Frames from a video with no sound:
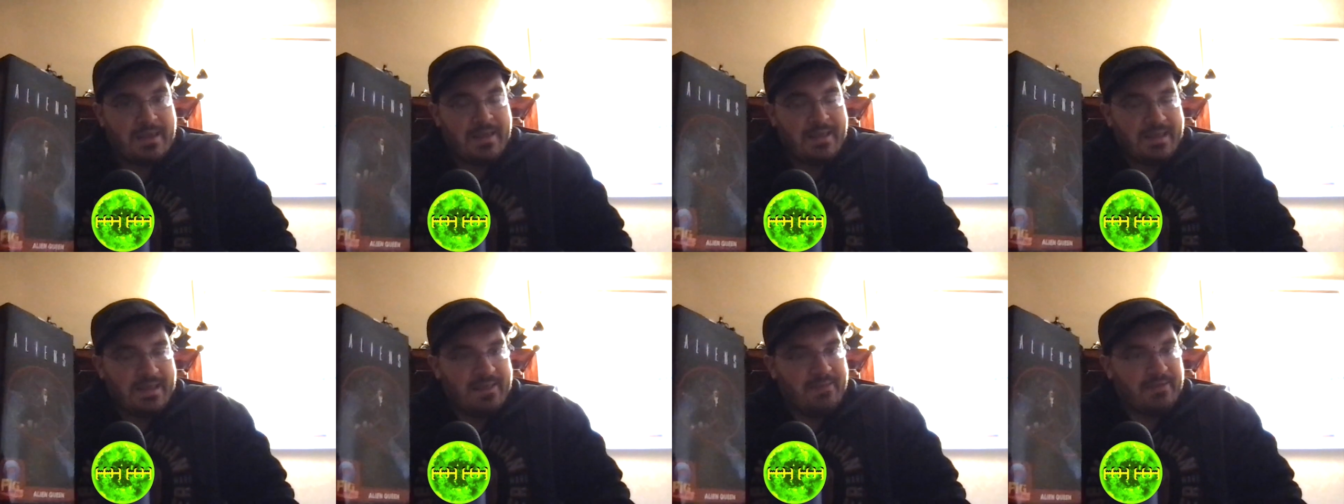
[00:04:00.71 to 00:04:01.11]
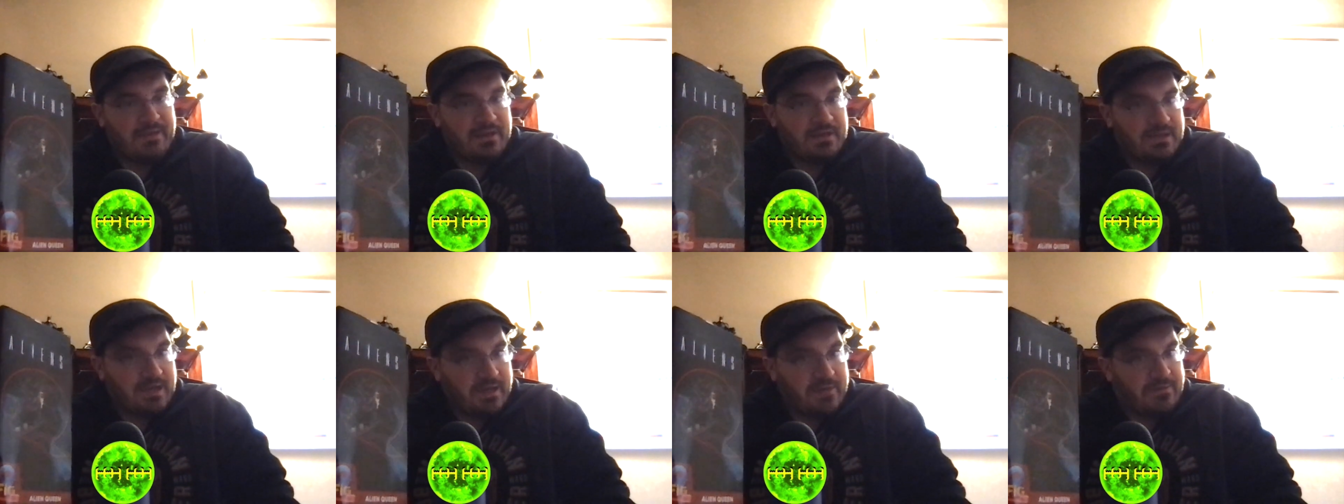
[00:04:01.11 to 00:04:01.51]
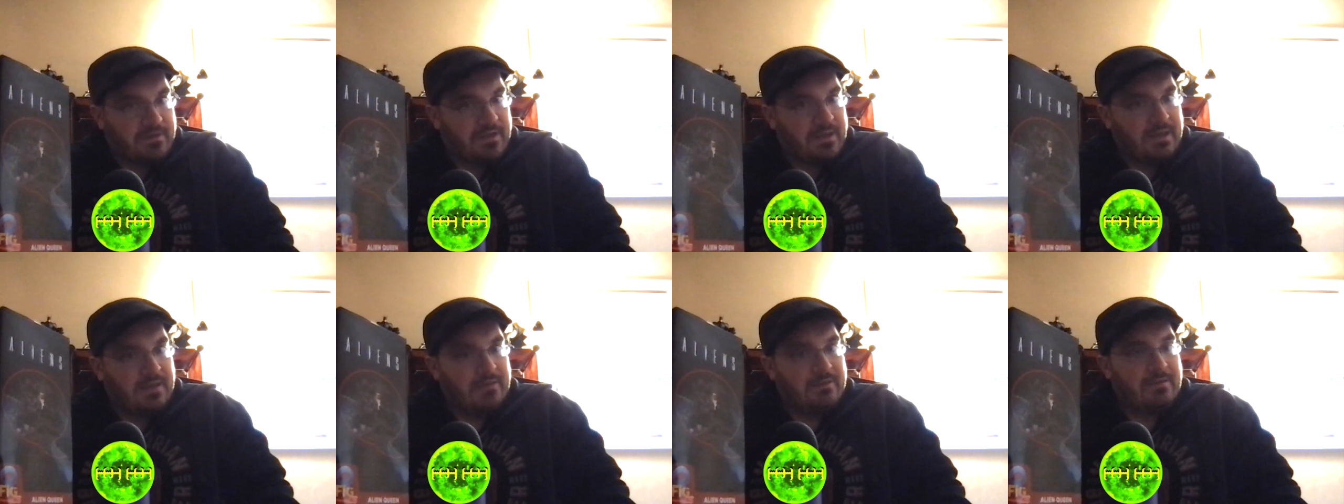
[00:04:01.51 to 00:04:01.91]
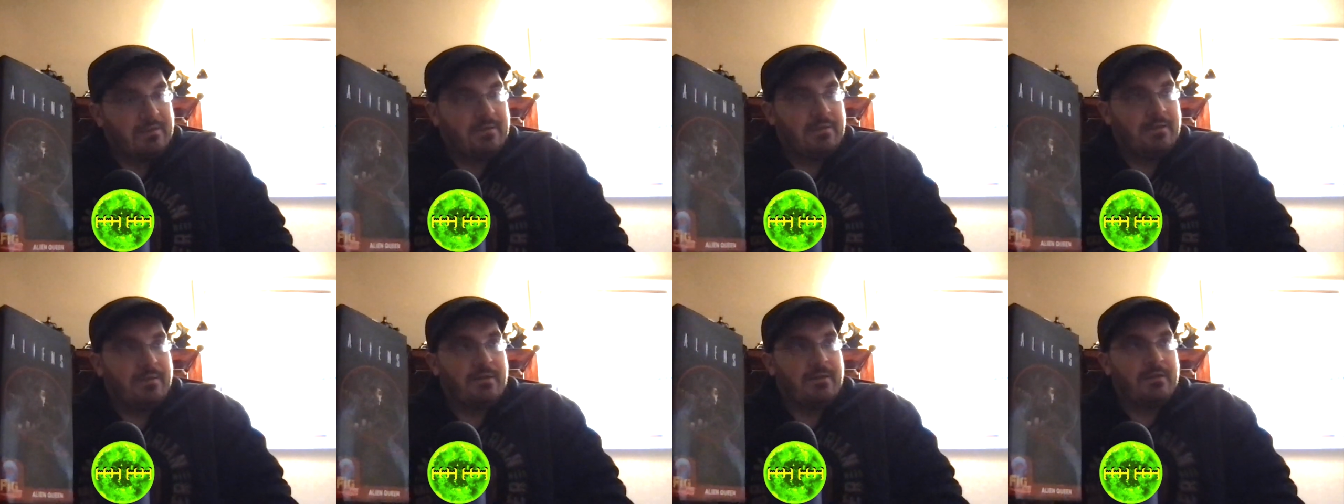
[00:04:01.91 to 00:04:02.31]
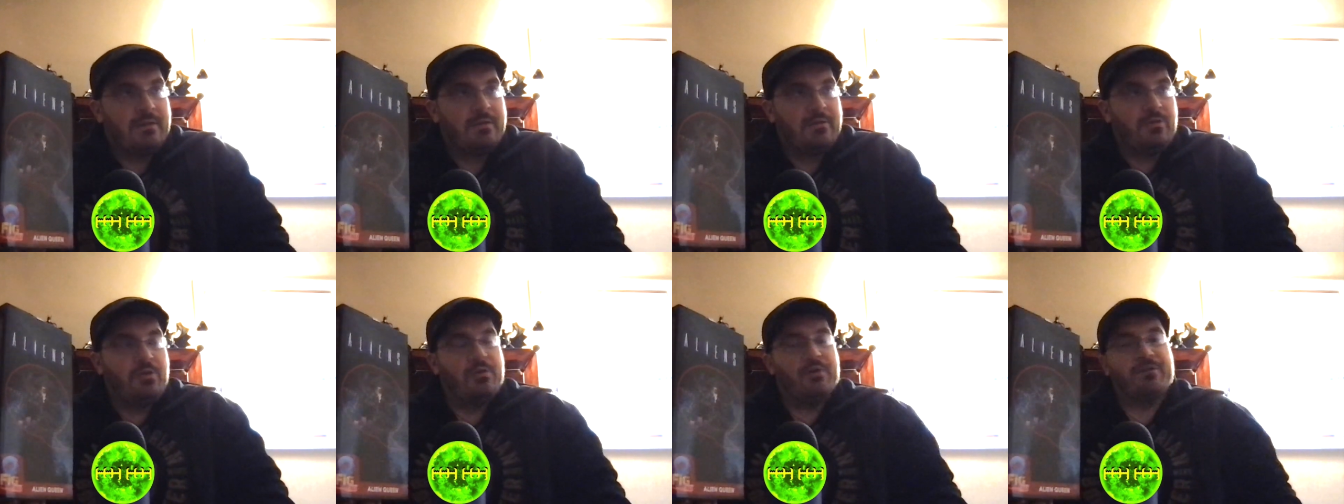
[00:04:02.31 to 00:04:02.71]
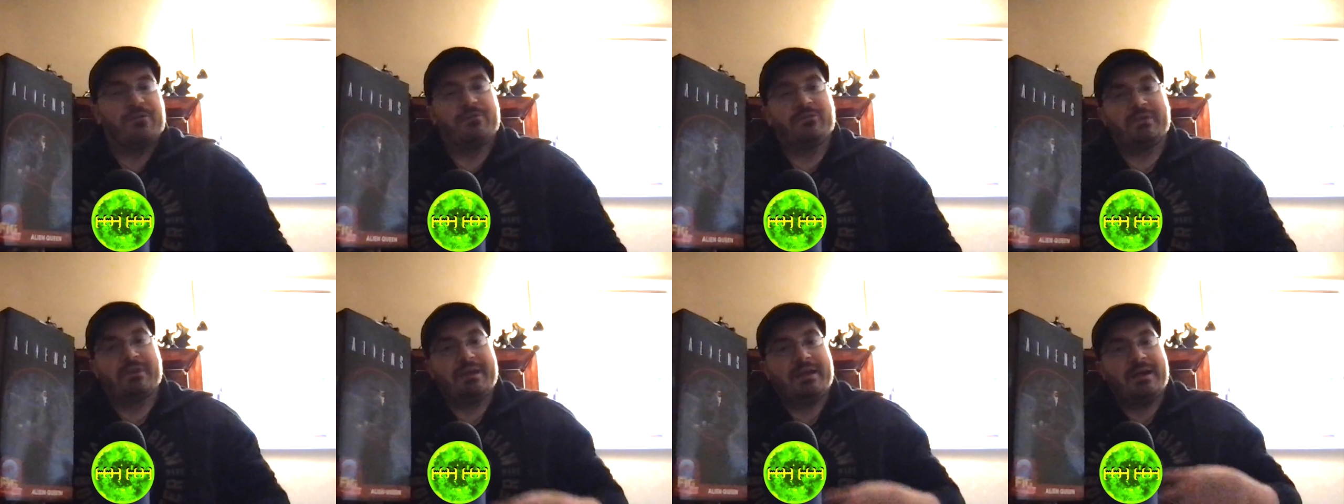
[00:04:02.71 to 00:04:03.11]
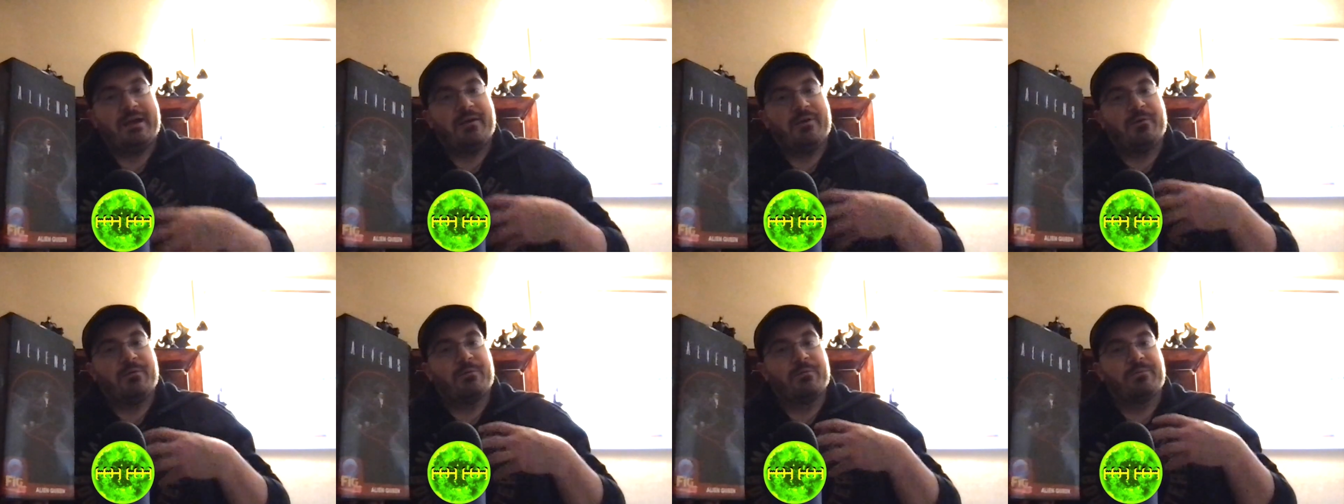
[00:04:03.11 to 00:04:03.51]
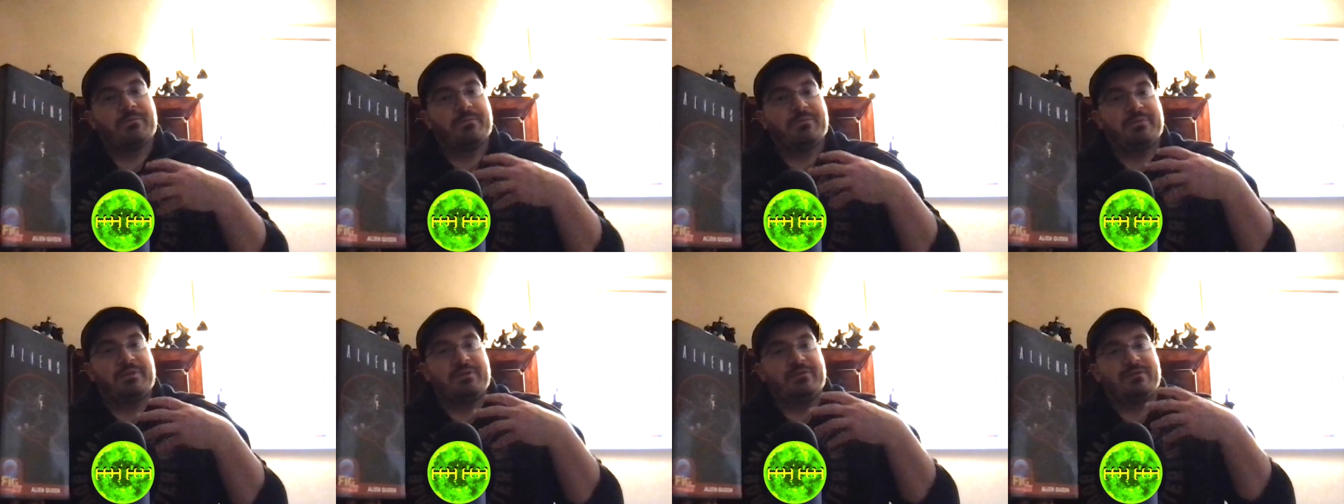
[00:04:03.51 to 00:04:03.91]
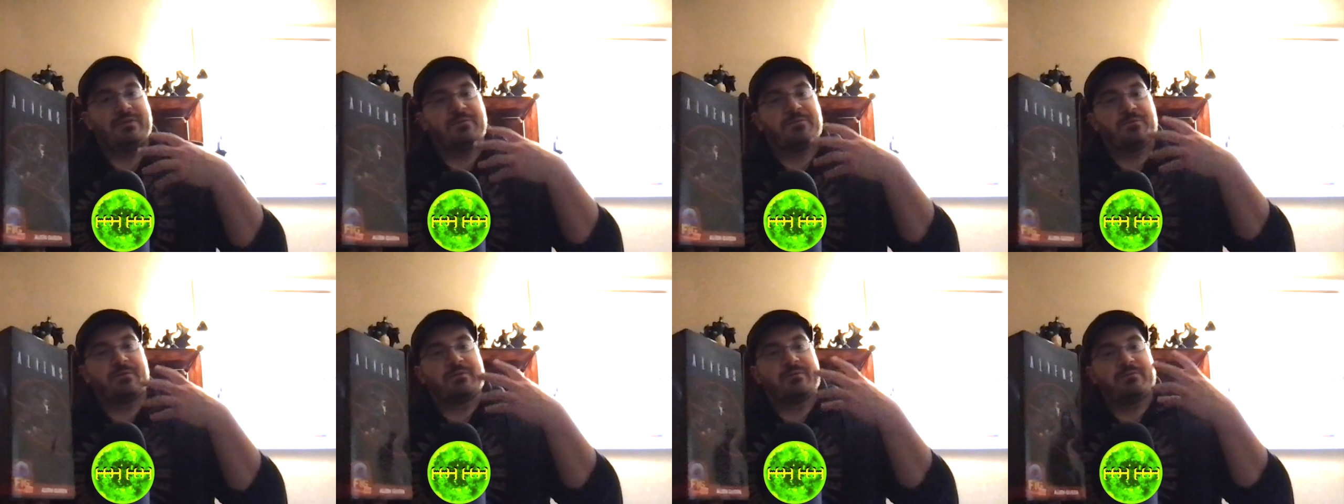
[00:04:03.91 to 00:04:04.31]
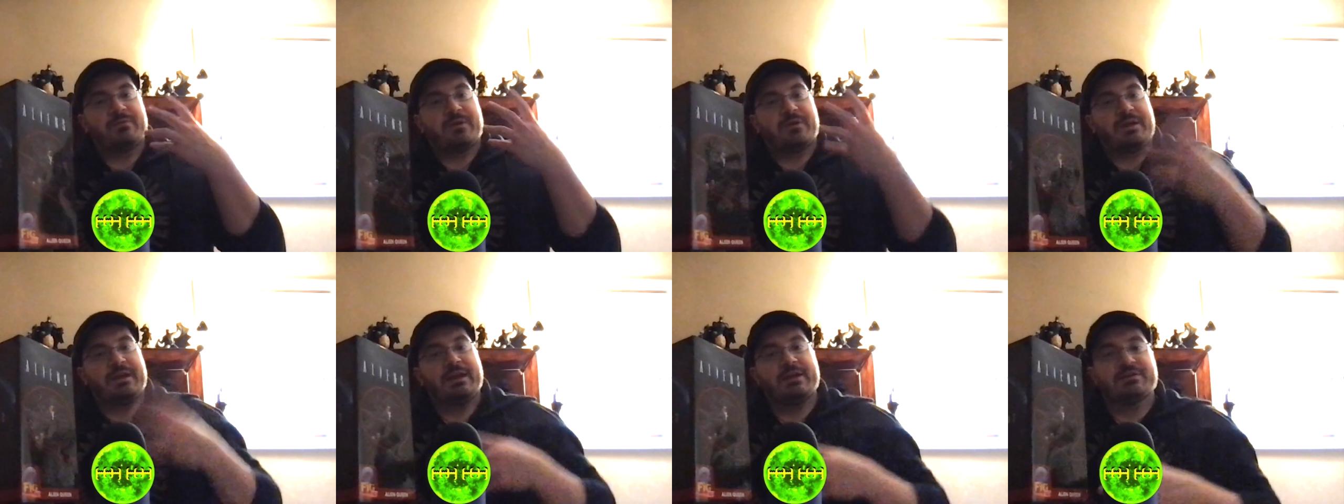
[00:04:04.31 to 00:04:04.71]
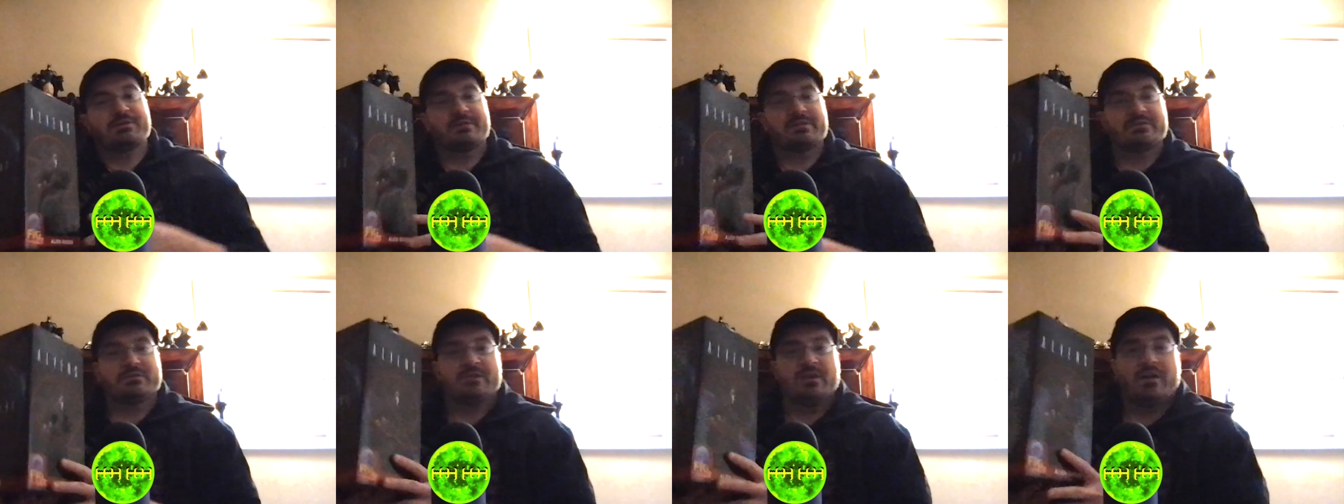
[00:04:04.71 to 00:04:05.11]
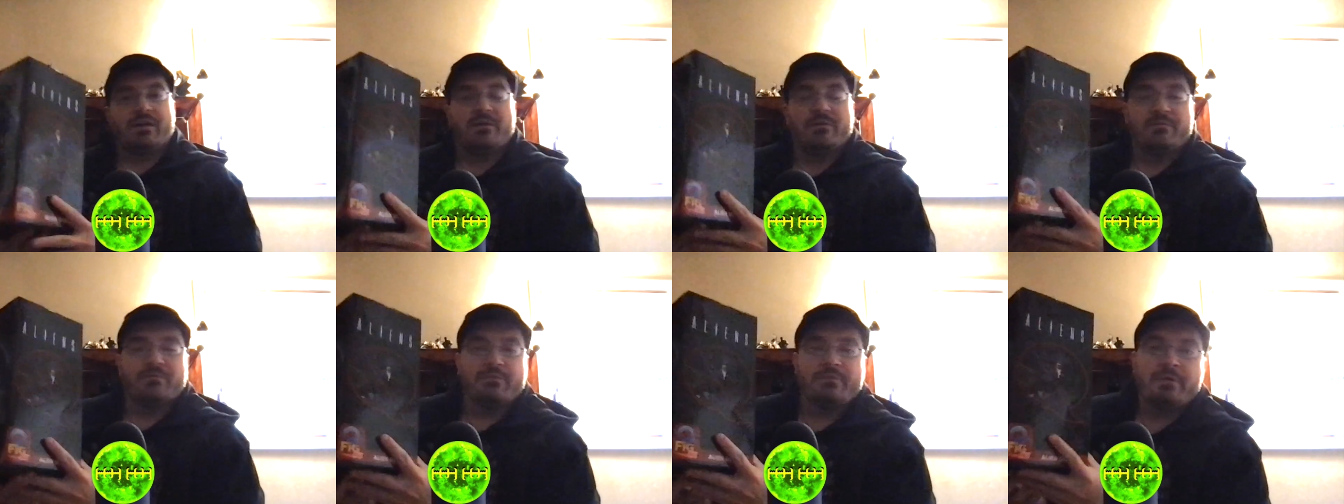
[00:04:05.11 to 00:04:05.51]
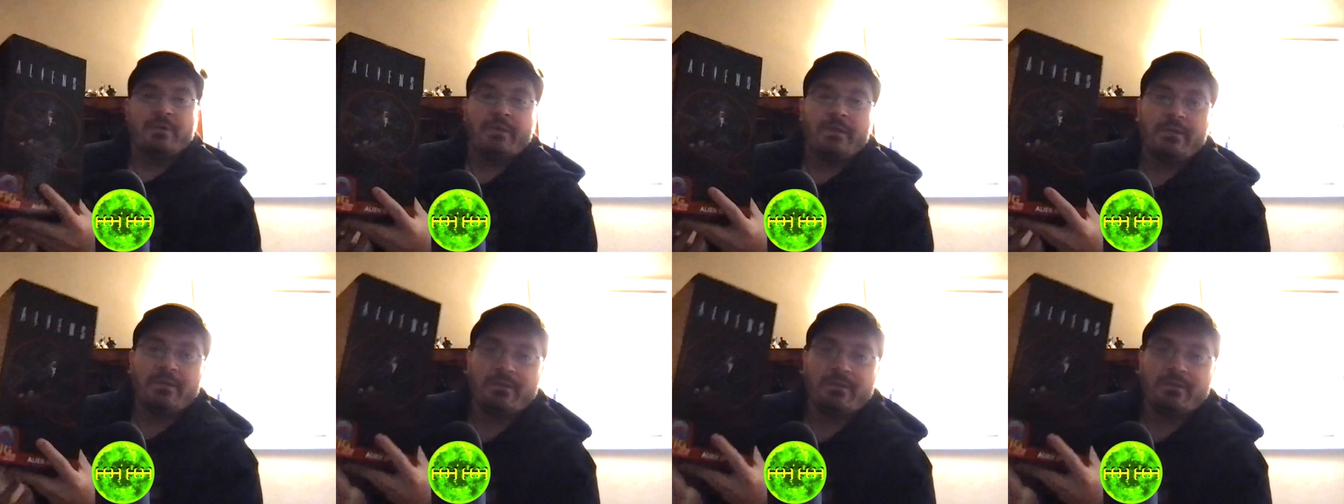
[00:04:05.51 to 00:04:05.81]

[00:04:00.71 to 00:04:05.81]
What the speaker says: Alien Covenant, you can see how these different variations of